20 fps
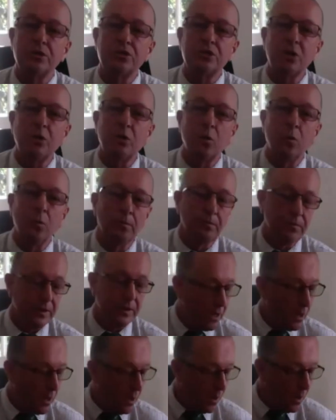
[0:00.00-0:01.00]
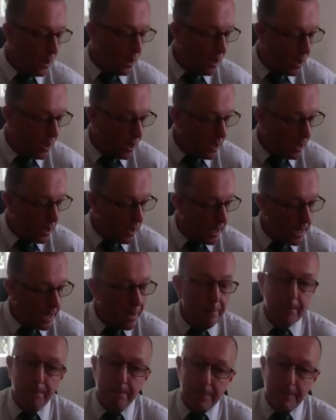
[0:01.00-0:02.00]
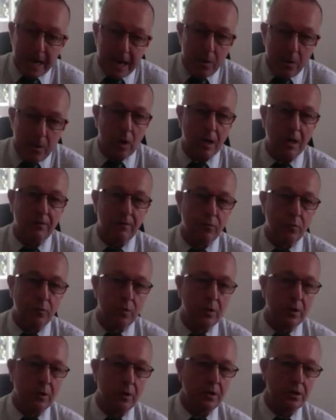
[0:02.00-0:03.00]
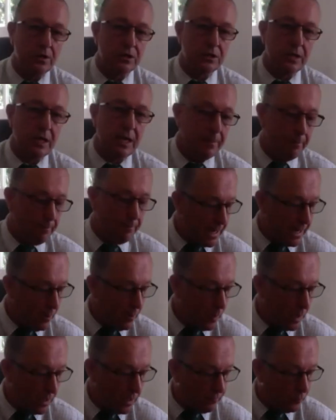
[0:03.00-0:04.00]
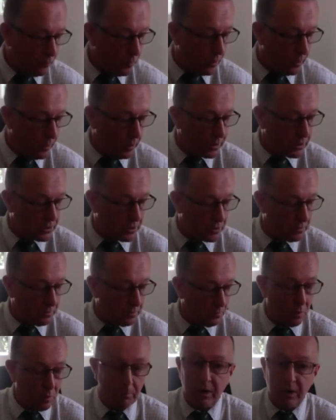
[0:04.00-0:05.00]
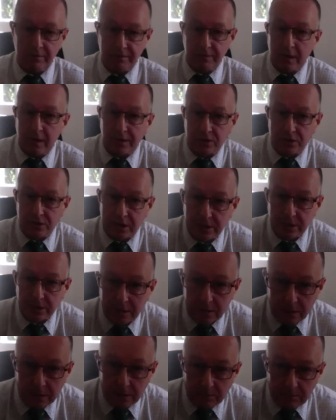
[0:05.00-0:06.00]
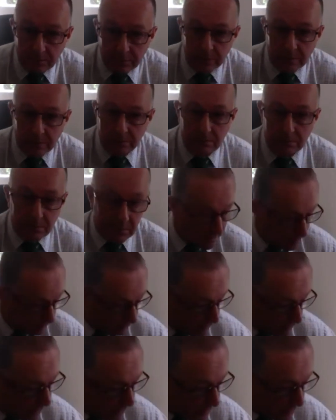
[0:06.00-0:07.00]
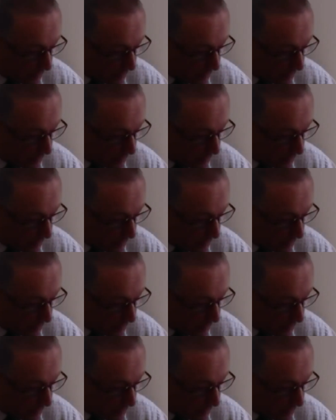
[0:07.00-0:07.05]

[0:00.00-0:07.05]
control. It may well have worked. It may well have worked. Well, my father said they didn't, but, you know, there